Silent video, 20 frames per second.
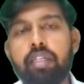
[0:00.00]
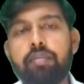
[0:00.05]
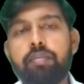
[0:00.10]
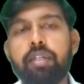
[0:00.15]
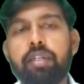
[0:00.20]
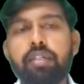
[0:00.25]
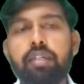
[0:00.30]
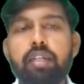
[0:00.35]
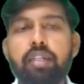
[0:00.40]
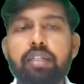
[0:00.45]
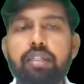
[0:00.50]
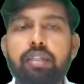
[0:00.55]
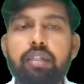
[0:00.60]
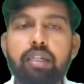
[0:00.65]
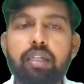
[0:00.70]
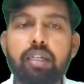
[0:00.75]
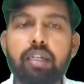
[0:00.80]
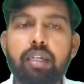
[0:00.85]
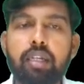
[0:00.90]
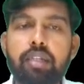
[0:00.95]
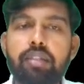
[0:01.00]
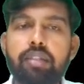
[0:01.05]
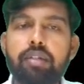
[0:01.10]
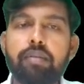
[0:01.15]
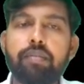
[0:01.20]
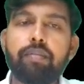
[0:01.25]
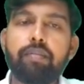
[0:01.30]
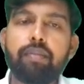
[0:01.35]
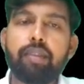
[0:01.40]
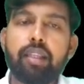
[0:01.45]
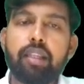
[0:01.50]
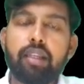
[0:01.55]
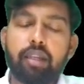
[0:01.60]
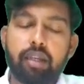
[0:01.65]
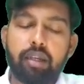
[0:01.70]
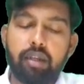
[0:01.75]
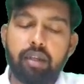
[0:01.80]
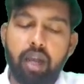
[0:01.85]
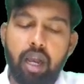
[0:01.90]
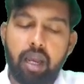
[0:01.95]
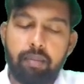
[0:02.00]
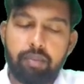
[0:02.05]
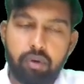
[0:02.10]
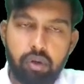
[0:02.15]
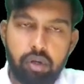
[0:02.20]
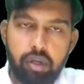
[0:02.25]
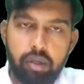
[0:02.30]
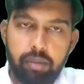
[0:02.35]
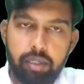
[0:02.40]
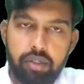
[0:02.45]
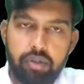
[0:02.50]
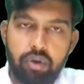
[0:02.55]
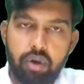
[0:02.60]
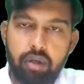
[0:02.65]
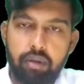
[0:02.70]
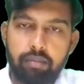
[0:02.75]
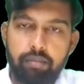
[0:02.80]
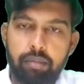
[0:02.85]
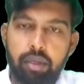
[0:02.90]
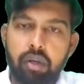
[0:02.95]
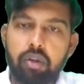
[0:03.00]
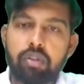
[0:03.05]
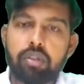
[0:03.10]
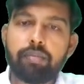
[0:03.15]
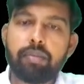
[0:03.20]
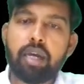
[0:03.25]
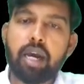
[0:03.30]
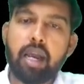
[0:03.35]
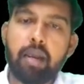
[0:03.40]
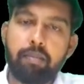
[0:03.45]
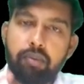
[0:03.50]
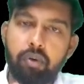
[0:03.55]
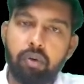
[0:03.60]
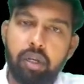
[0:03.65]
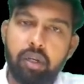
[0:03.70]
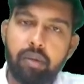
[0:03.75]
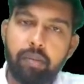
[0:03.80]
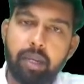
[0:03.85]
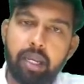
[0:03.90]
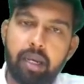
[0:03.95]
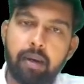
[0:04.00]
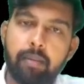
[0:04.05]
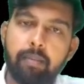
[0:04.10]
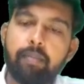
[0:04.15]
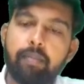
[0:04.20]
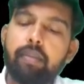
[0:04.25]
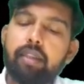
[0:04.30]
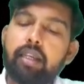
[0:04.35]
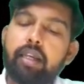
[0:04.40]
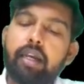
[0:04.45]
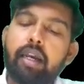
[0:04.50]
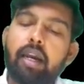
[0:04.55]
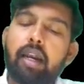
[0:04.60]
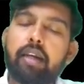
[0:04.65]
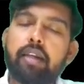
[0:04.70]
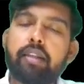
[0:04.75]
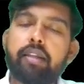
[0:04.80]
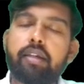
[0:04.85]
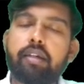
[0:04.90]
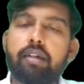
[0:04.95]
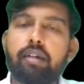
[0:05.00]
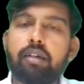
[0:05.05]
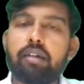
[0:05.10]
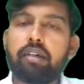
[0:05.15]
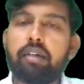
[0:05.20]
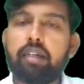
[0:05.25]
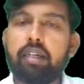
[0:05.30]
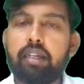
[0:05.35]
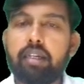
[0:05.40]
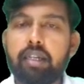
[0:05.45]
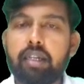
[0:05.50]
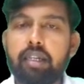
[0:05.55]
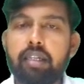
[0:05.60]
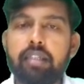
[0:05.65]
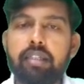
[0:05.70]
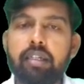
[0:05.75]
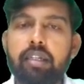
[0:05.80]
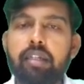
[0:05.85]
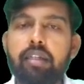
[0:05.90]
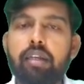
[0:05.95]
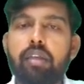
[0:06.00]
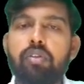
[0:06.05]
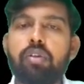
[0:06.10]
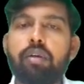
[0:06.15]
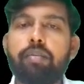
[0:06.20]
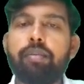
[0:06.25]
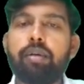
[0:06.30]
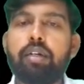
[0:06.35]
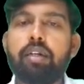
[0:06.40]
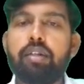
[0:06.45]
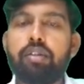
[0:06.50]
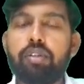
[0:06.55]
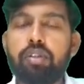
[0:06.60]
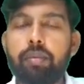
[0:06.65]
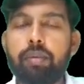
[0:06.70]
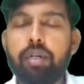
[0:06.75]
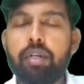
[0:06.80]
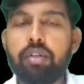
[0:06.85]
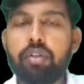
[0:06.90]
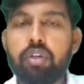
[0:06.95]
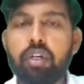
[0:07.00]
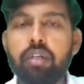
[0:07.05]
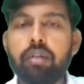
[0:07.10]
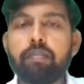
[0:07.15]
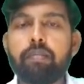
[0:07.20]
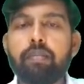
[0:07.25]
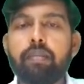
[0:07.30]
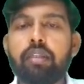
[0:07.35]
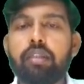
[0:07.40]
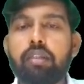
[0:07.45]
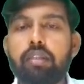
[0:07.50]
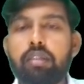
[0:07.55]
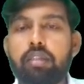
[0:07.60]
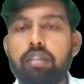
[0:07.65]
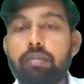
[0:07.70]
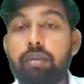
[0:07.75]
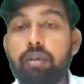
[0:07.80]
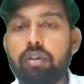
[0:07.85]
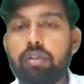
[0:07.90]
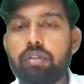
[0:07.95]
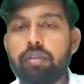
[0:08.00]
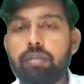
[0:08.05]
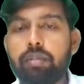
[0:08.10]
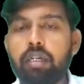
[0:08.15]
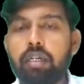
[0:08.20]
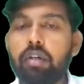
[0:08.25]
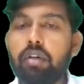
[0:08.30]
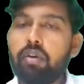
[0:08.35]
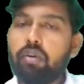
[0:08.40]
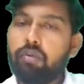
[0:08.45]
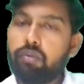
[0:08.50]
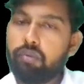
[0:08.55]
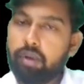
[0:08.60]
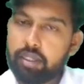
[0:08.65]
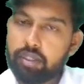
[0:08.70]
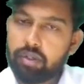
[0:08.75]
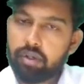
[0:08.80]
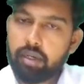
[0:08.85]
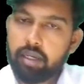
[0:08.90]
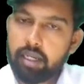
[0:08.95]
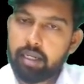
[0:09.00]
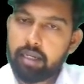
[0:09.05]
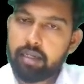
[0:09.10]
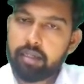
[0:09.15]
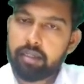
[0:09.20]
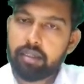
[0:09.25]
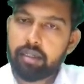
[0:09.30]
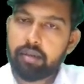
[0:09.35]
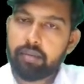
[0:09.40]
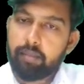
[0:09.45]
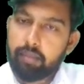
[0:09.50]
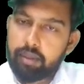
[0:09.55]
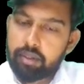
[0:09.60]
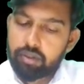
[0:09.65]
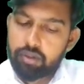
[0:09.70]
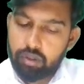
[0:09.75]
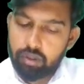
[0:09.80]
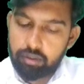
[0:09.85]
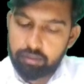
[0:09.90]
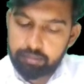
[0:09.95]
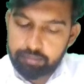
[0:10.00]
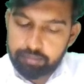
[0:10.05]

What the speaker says: pressure is decreased in hypovolemic shock because of the hypovolemia, and the decrease in case of a distributive shock, this is because of the vasodilatation. So